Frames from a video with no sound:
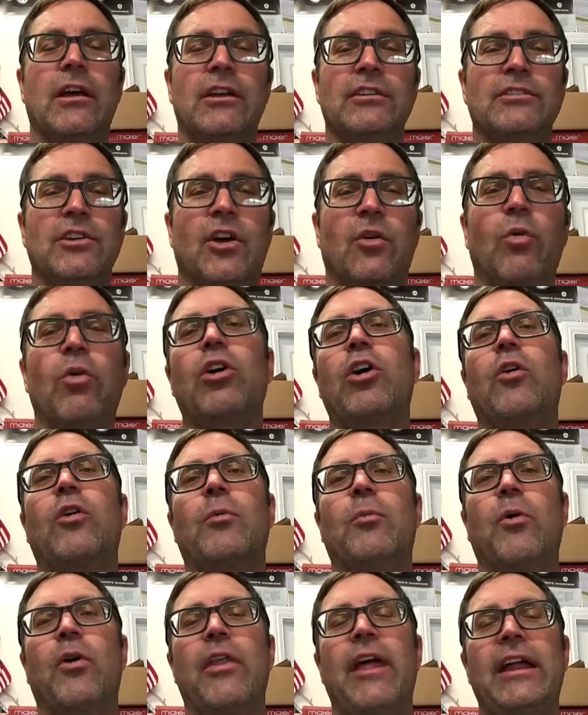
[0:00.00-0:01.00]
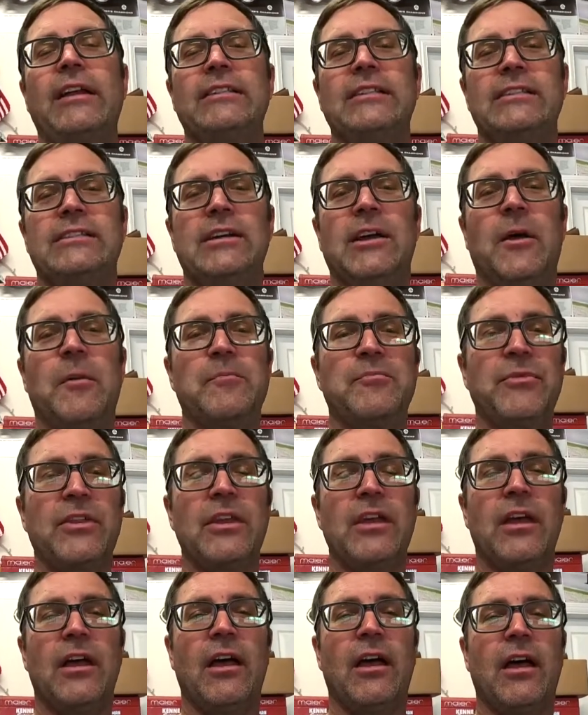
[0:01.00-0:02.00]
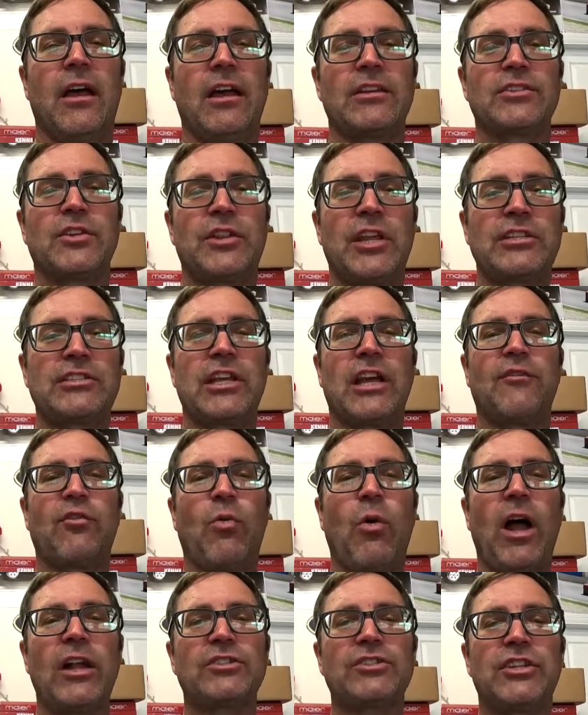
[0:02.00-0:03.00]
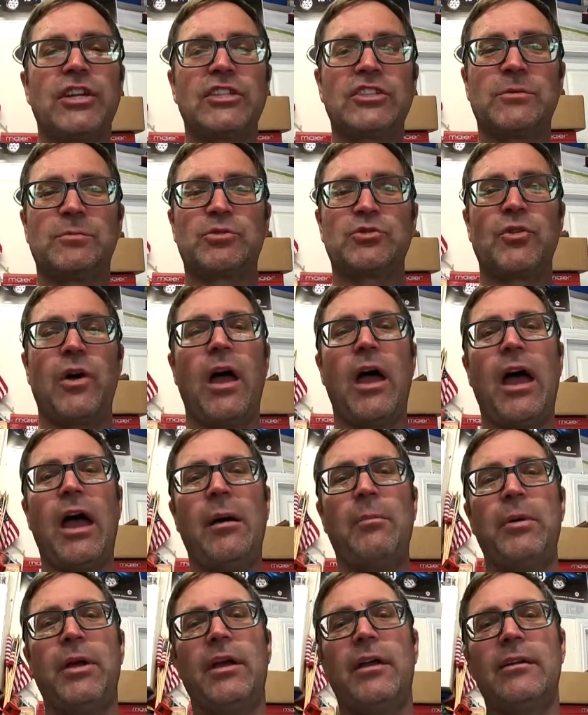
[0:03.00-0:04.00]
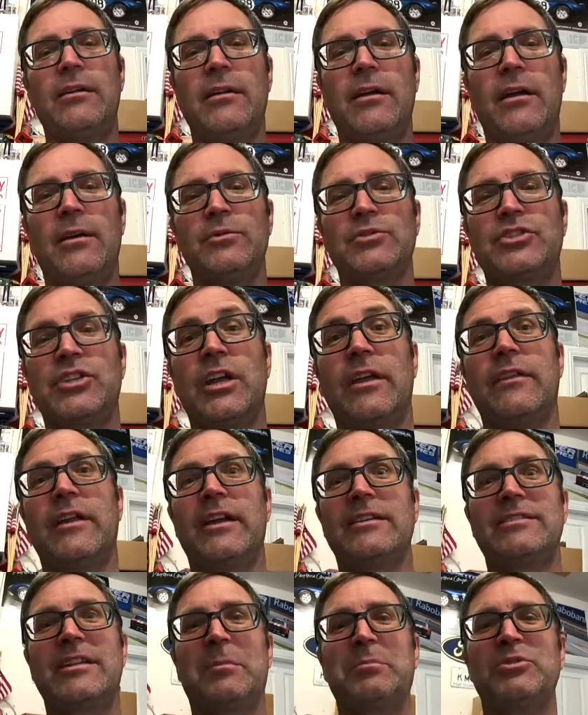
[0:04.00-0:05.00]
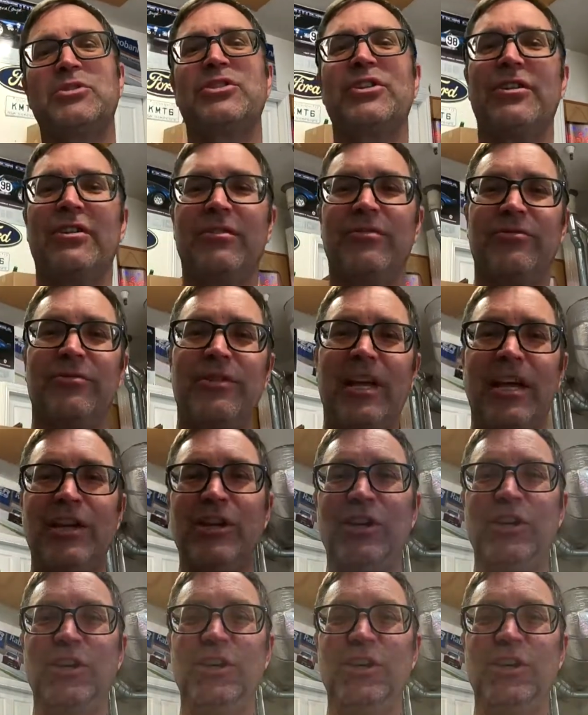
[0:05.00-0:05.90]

So we'll go into more of that detail. So thanks again for watching. Hit subscribe, and we'll see you on the next episode. Thank you.